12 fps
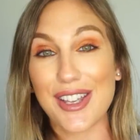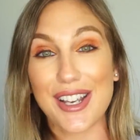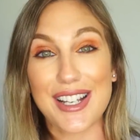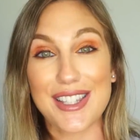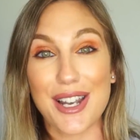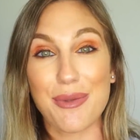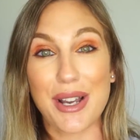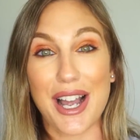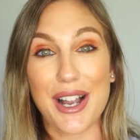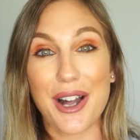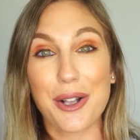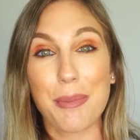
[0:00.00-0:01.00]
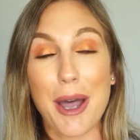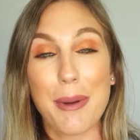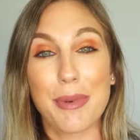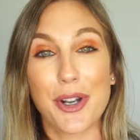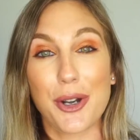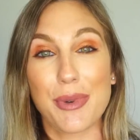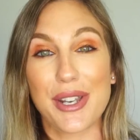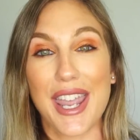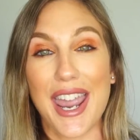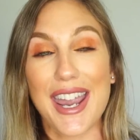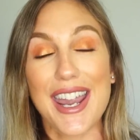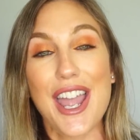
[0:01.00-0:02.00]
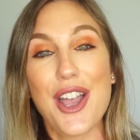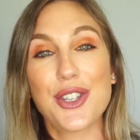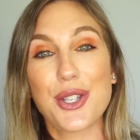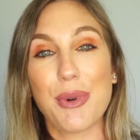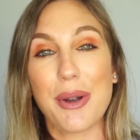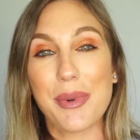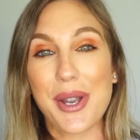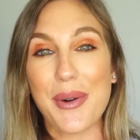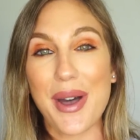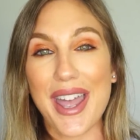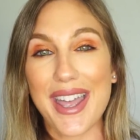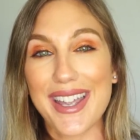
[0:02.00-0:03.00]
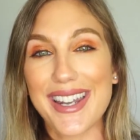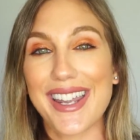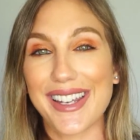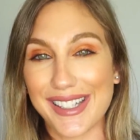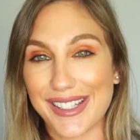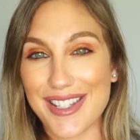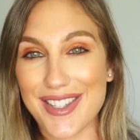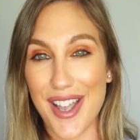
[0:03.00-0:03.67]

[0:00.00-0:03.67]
So like I said, we got ColourPop and Urban Decay. So why don't we go ahead and kick this